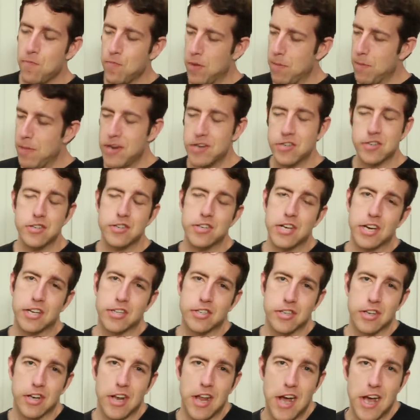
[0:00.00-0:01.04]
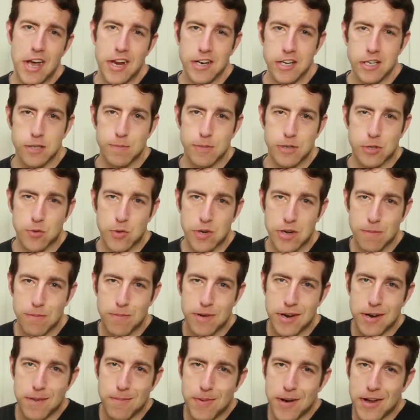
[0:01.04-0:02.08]
The Mason-Dixon line is between
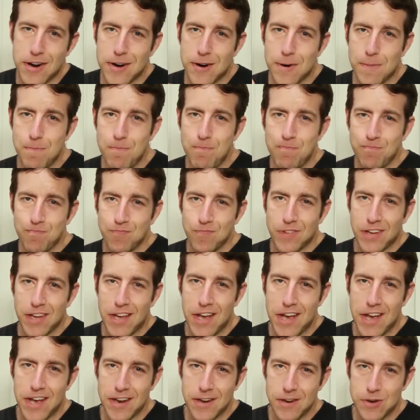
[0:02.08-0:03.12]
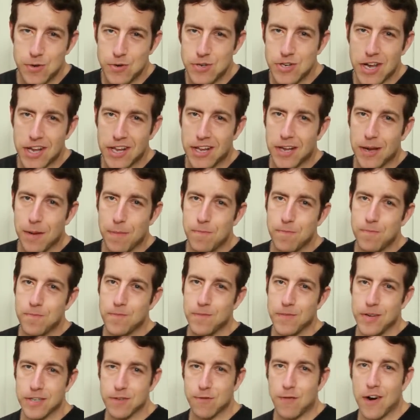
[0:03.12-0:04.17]
peanut butter and Nutella,
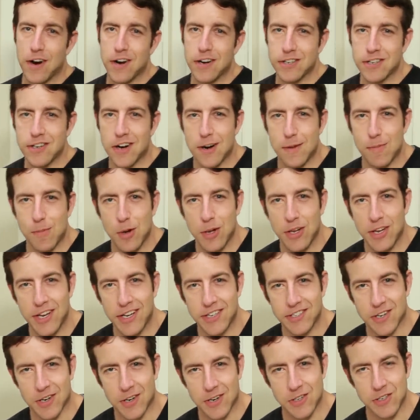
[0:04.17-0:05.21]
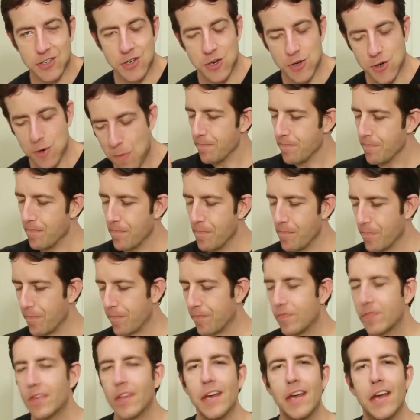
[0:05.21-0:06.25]
as far as hard-boiled eggs are concerned. Mm.
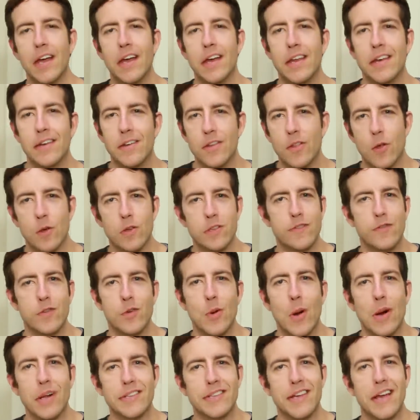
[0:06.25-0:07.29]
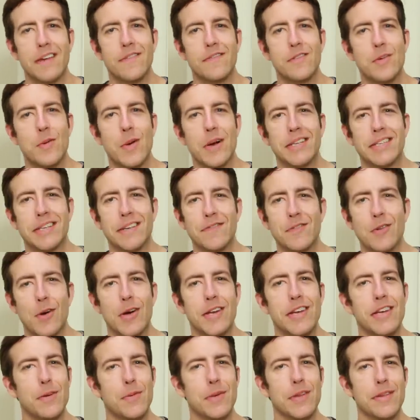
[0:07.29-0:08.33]
And those of you outside of the U S have no
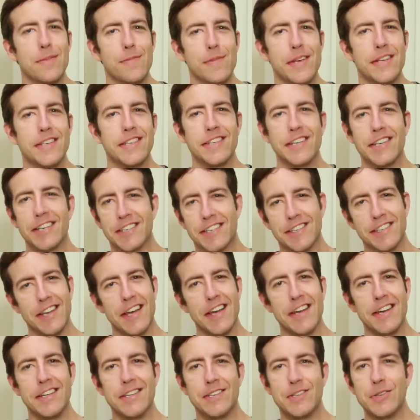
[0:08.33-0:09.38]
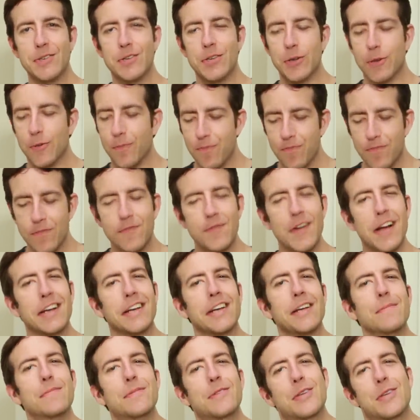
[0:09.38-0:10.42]
idea what the Mason-Dixon line is, do you? In fact,
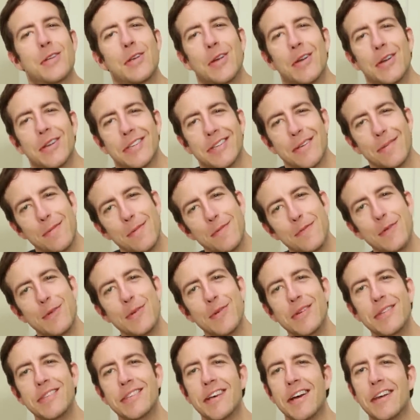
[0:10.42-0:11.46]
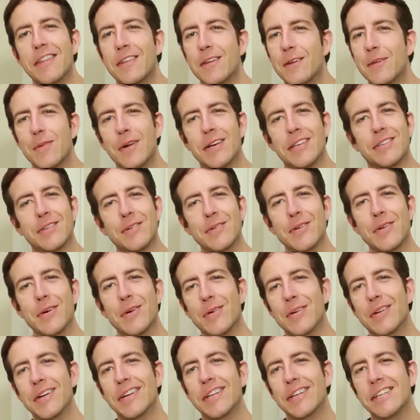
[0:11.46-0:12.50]
I'm sure some of you inside the U S don't know
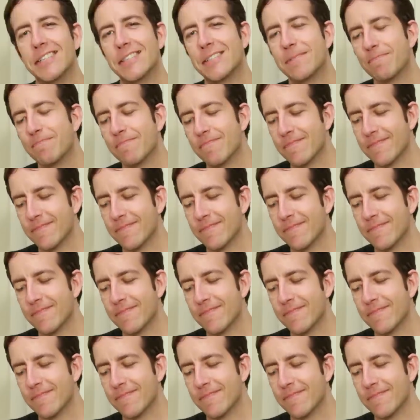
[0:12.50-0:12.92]
what it is.